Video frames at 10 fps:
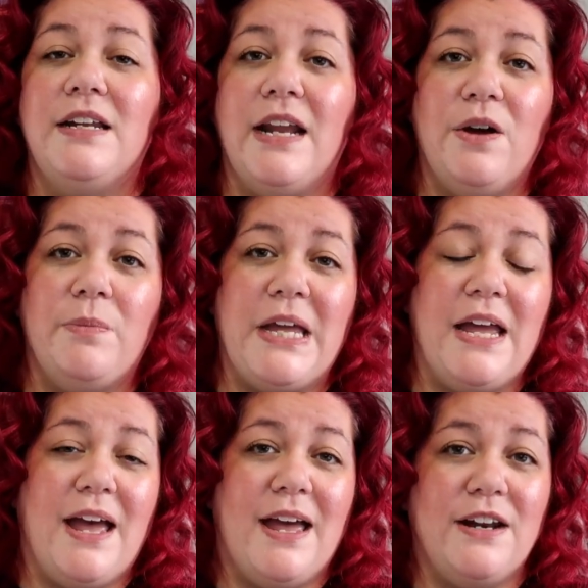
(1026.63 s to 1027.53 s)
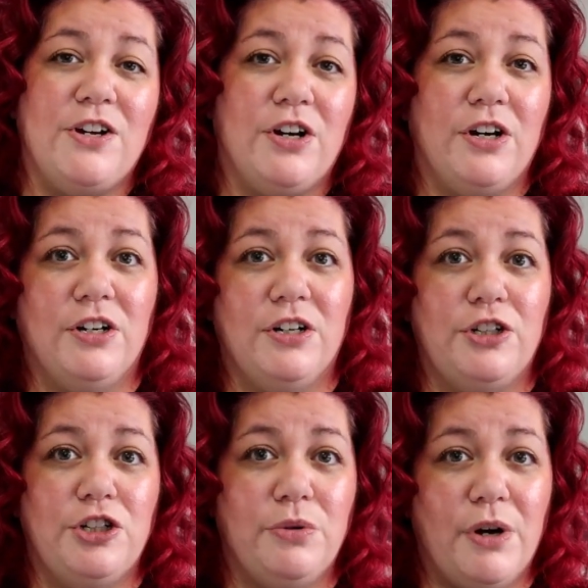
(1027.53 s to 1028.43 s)
Naomi and
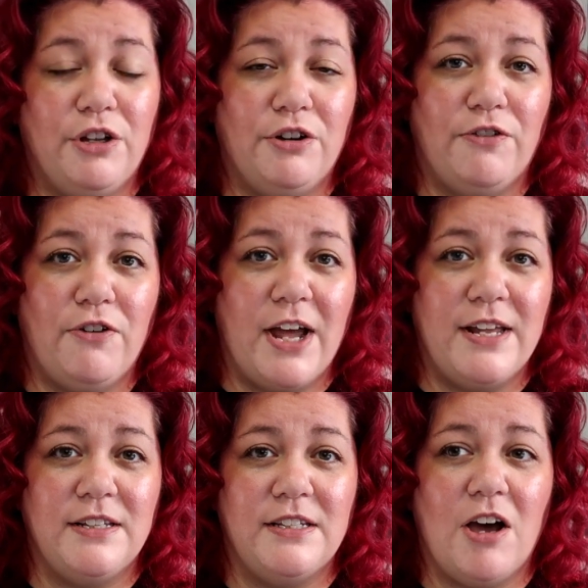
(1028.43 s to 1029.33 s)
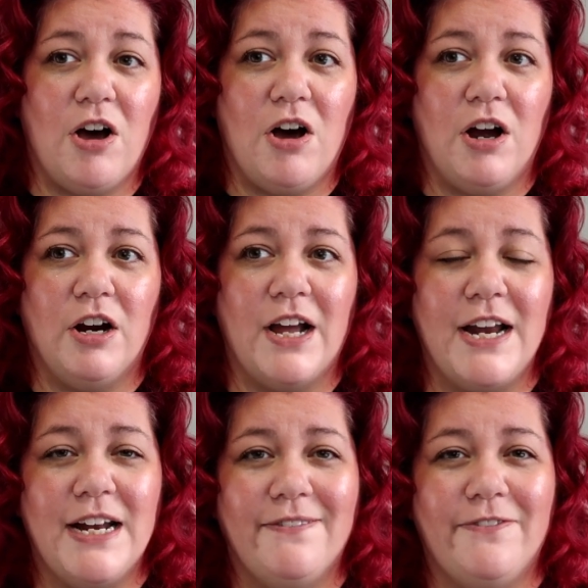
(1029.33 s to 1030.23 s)
her two other friends are
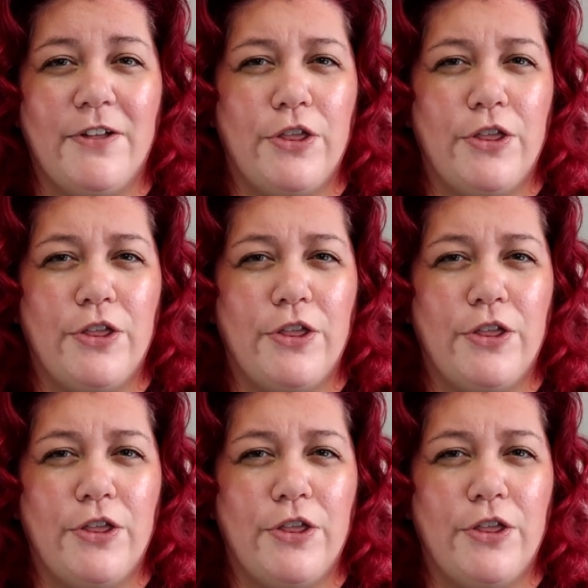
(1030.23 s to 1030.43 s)
kind of